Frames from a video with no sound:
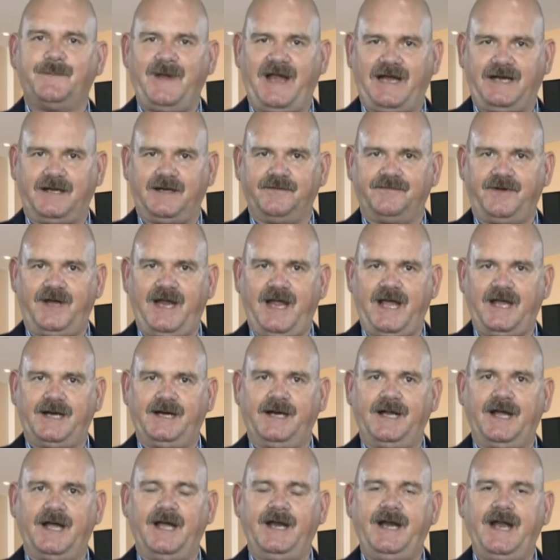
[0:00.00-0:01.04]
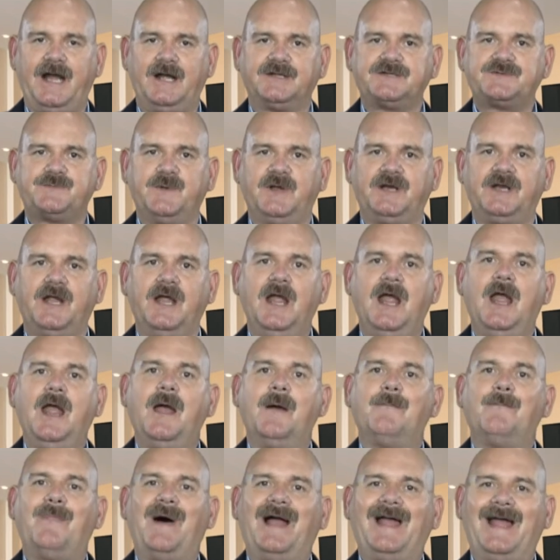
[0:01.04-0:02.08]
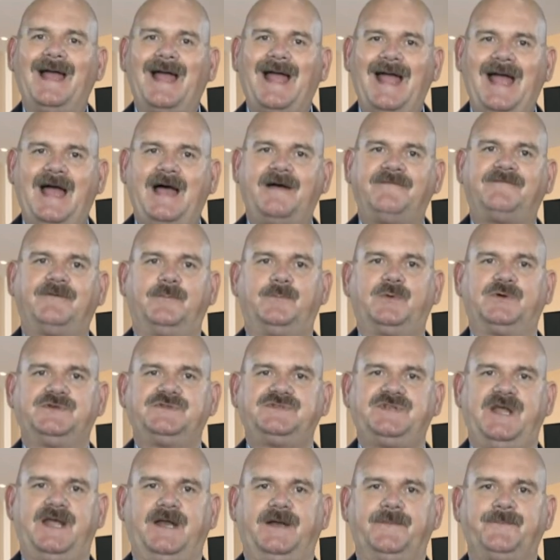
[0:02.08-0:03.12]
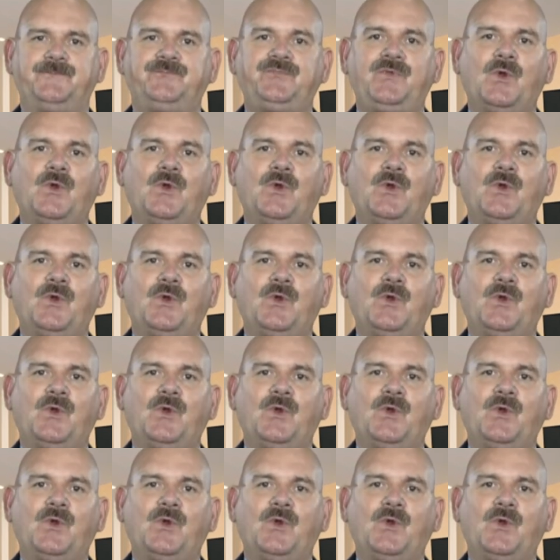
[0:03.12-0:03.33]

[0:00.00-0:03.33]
Bank of Canada announcement by a half a percent.